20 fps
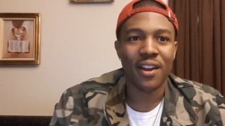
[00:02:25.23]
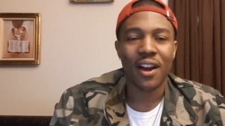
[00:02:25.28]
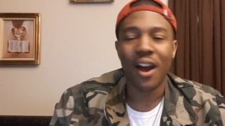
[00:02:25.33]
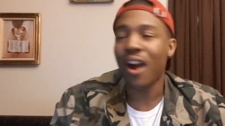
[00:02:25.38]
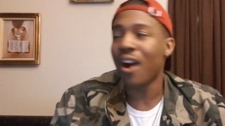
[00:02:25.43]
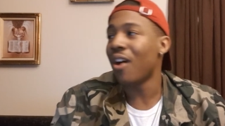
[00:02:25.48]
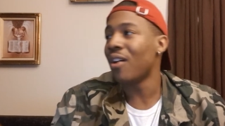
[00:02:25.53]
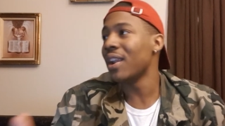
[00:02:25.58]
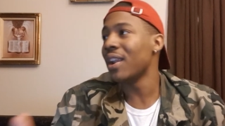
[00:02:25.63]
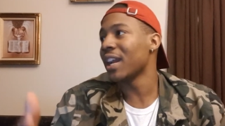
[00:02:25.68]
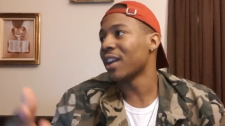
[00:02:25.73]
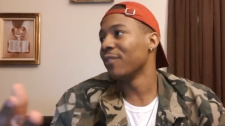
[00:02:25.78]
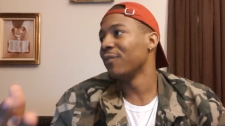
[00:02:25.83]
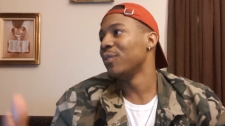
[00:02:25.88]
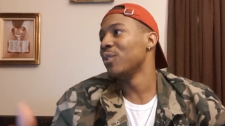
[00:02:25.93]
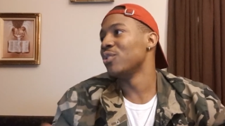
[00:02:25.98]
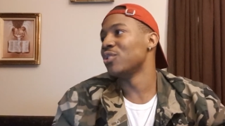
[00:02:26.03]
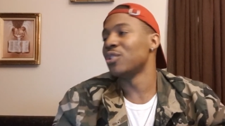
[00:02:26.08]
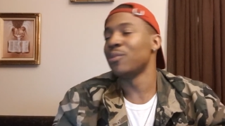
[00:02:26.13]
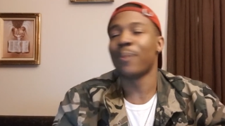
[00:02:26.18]
All that
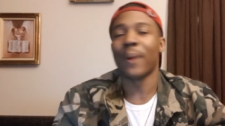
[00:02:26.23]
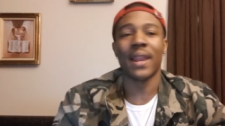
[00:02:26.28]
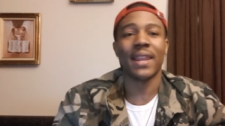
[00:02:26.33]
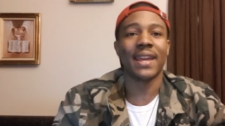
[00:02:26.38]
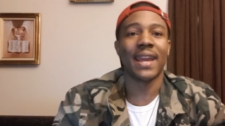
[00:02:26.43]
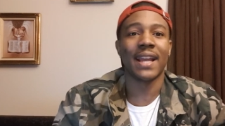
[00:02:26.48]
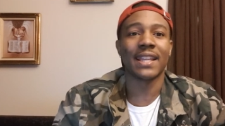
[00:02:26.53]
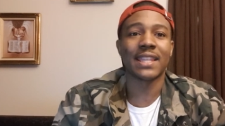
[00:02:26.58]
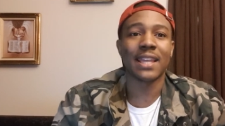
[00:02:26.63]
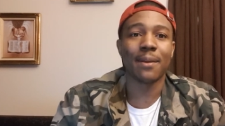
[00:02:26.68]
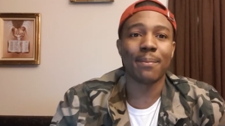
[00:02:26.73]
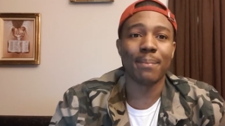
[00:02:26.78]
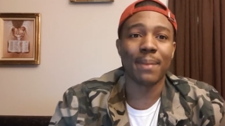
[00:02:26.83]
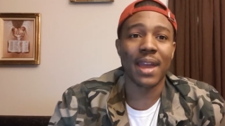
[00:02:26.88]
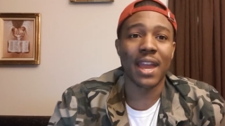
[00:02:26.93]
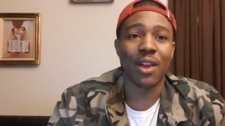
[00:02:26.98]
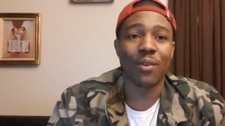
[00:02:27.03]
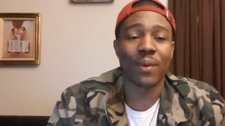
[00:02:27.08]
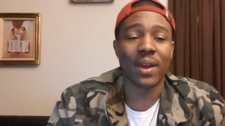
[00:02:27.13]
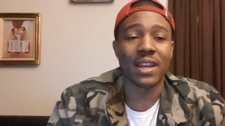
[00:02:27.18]
confused. You probably got that
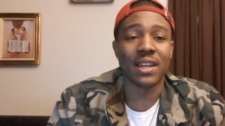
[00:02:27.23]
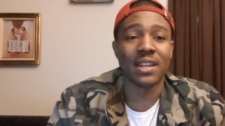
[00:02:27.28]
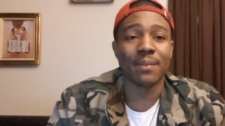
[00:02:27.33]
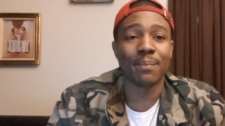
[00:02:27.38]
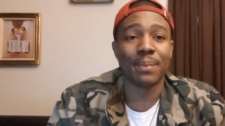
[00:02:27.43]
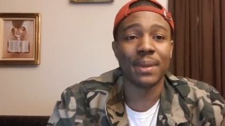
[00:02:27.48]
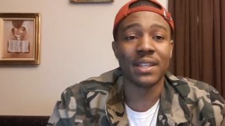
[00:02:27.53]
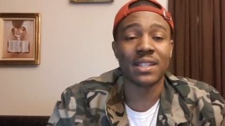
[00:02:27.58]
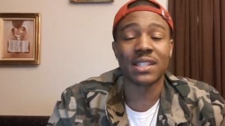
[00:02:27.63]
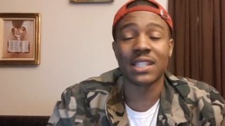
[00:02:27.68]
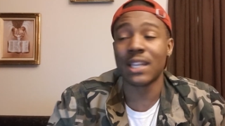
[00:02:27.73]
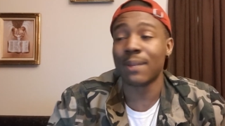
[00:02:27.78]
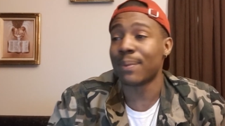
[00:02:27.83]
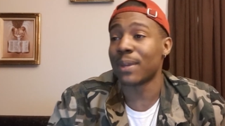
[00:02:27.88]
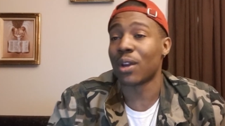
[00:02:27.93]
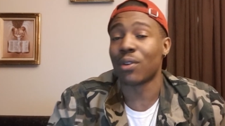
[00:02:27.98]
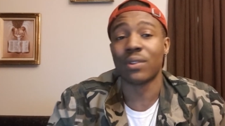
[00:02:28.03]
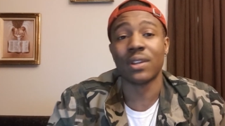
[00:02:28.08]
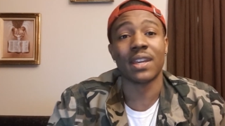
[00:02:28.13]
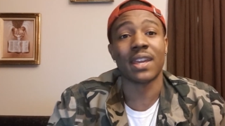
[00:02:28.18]
man ready to be sleeping
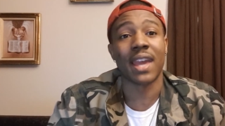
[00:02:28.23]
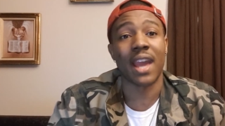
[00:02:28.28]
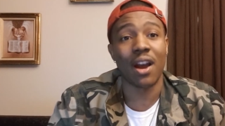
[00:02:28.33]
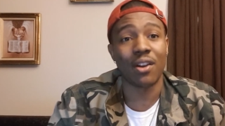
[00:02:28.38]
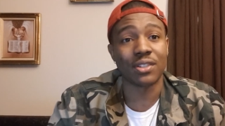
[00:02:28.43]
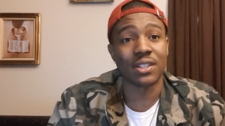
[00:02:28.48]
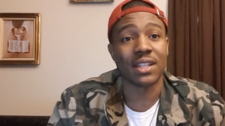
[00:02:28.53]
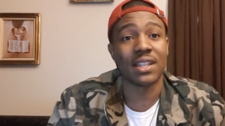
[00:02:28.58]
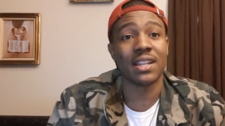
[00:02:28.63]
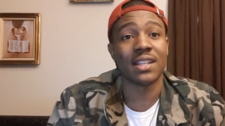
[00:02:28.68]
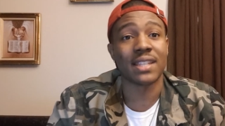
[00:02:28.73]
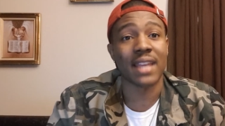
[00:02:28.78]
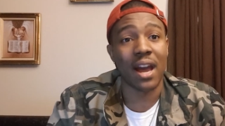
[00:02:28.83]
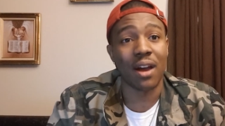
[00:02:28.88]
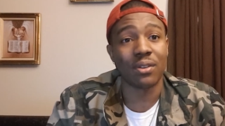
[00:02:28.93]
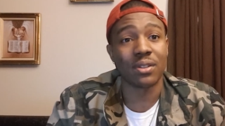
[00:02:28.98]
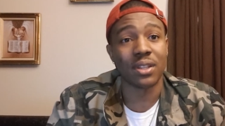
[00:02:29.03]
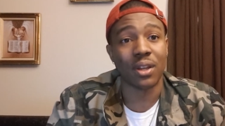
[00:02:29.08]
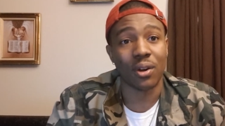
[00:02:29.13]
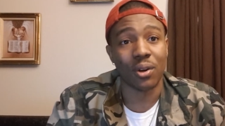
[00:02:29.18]
on the couch in his
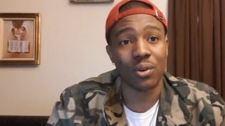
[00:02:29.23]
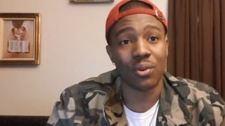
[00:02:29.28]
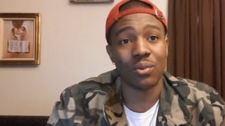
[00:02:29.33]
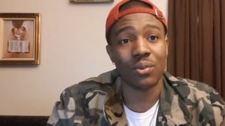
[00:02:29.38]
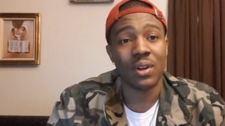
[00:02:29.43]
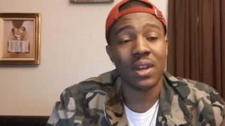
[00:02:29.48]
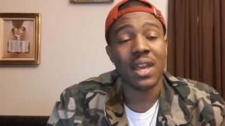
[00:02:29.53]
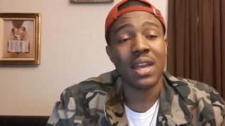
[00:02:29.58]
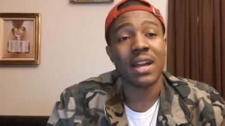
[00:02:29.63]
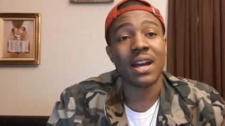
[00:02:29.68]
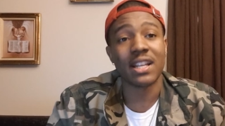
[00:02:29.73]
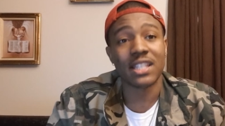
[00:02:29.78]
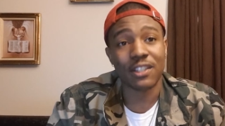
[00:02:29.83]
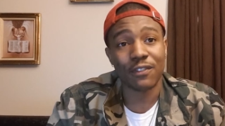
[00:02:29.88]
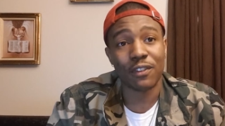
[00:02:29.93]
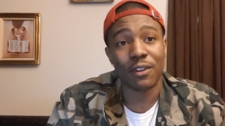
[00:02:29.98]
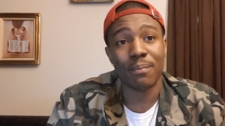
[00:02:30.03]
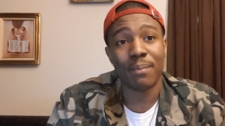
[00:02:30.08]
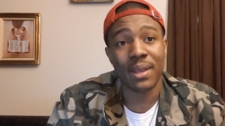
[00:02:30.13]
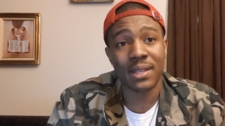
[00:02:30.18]
household because
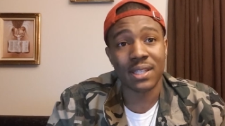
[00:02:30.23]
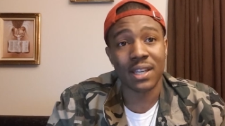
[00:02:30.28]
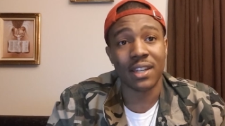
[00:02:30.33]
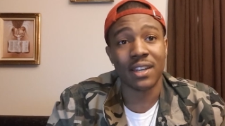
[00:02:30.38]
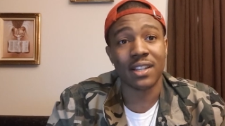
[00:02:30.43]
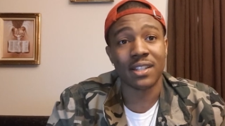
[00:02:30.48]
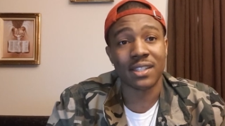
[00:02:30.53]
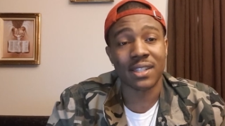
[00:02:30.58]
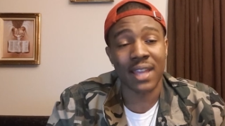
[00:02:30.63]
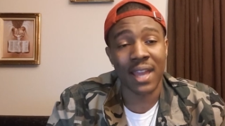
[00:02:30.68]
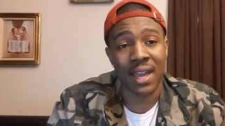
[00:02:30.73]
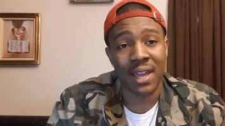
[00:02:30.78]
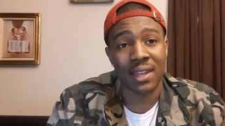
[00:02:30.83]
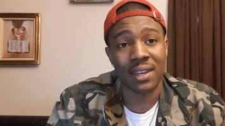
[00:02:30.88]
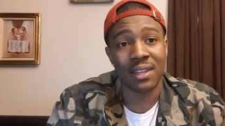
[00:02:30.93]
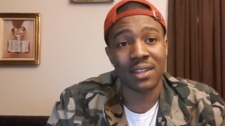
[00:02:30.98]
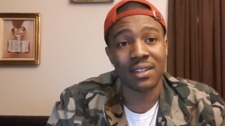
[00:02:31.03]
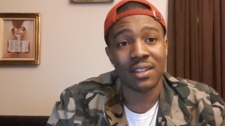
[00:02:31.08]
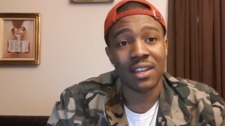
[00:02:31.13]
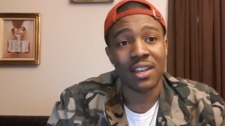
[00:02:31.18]
of a
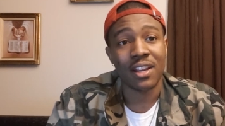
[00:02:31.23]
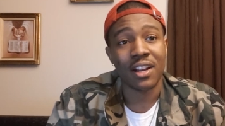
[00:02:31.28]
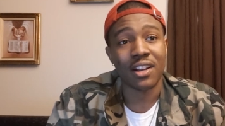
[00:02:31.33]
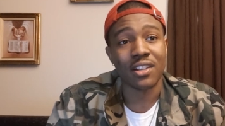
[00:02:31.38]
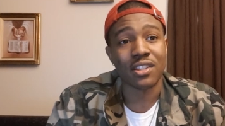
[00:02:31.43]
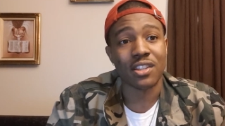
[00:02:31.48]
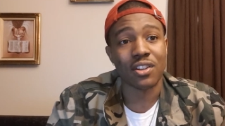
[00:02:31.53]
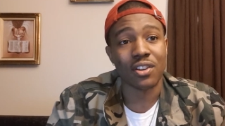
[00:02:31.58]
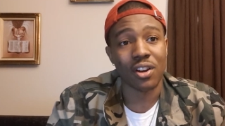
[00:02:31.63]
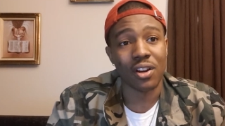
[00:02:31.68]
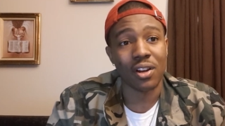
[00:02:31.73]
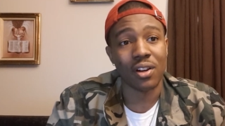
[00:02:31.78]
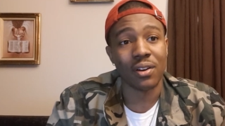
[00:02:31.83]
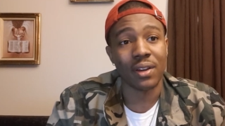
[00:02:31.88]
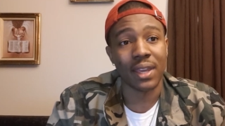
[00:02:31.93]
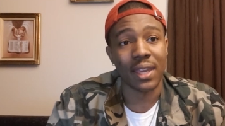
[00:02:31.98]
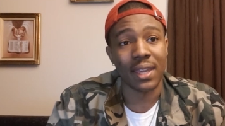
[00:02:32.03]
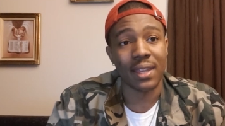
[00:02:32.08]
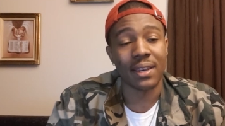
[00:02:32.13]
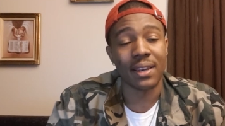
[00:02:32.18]
misunderstanding because the girl
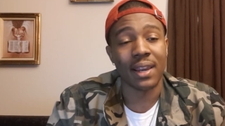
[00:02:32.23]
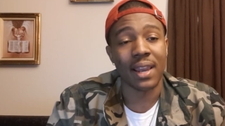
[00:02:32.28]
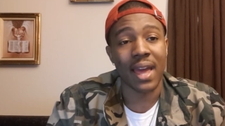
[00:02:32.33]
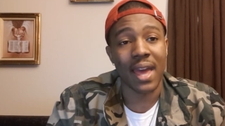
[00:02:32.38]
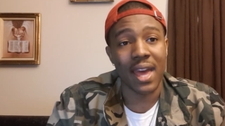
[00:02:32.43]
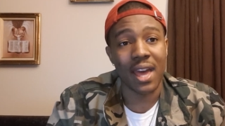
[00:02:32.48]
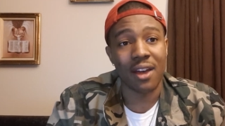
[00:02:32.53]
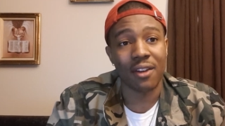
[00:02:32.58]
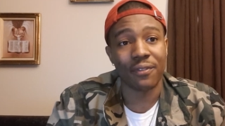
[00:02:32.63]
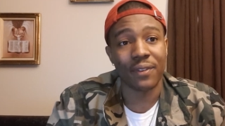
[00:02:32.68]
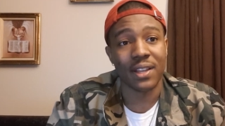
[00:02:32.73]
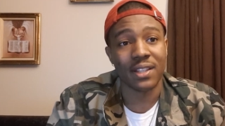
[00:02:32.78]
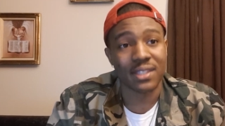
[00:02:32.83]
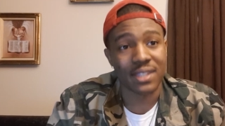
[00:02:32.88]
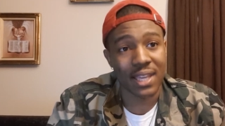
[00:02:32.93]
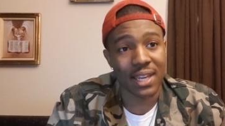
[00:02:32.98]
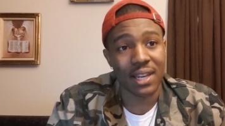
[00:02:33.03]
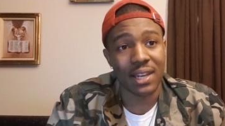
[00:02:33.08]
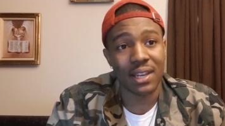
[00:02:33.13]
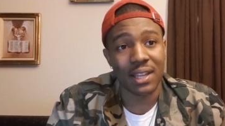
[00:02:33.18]
hit laugh
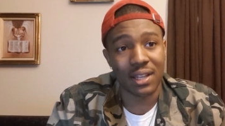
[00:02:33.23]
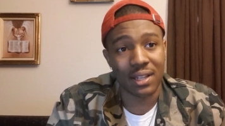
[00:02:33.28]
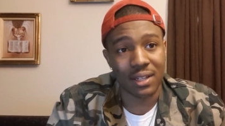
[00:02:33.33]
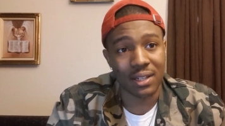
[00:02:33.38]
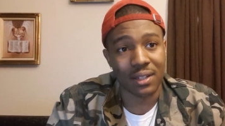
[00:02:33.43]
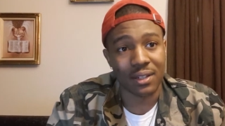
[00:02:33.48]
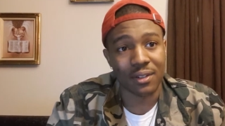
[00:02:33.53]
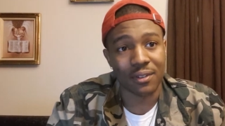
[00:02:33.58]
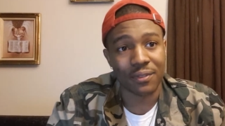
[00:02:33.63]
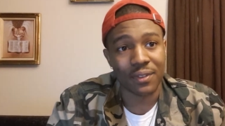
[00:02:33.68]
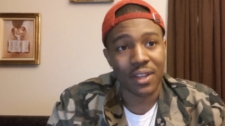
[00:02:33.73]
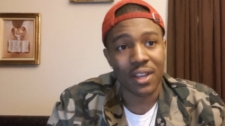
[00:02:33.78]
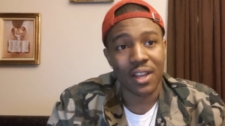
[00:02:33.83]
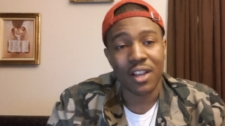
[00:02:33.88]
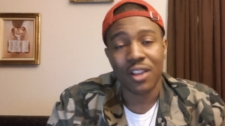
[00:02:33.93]
instead of love.